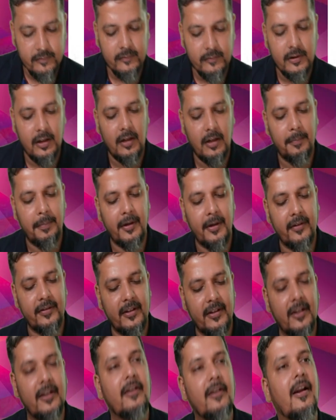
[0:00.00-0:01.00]
a person
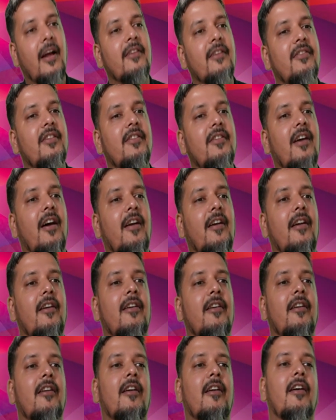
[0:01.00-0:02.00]
in Ranchi, Jharkhand.
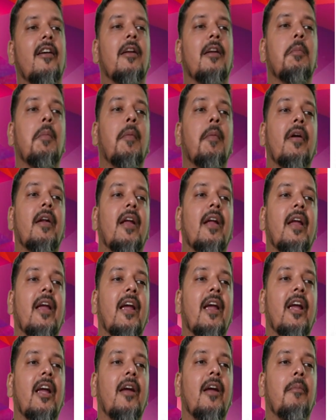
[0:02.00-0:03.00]
Remember
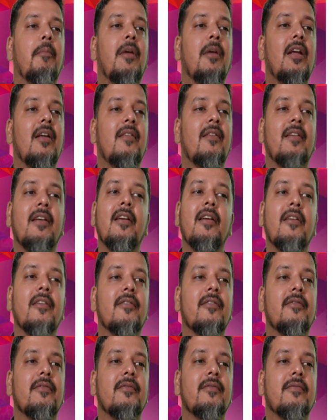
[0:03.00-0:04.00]
A, B, C?
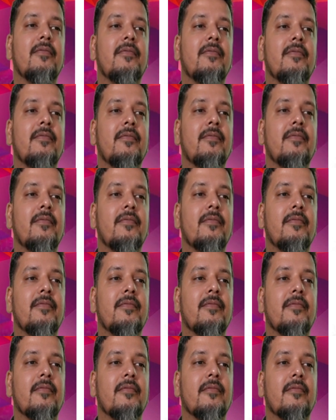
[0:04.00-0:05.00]

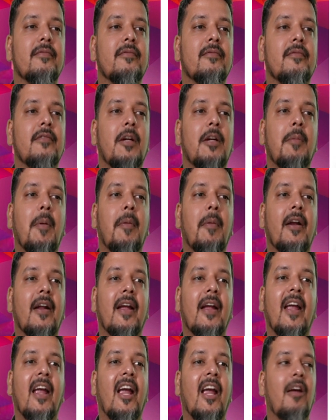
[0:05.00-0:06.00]
Remember
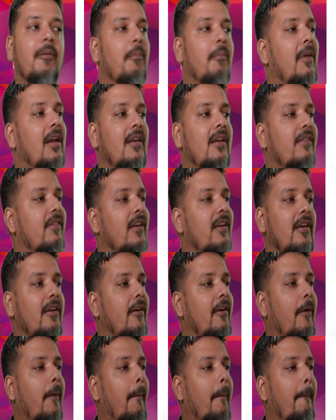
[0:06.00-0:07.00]
A, B,
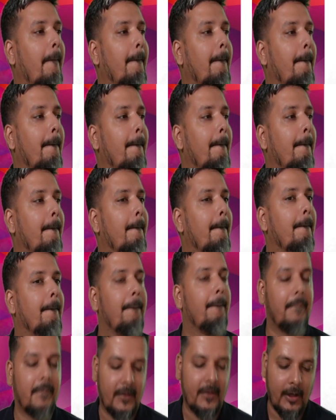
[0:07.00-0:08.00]
C?
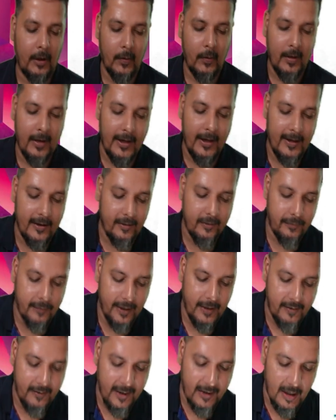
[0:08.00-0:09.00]
Now, let us
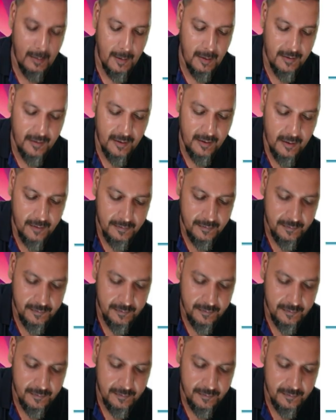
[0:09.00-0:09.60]
fix A, B, C.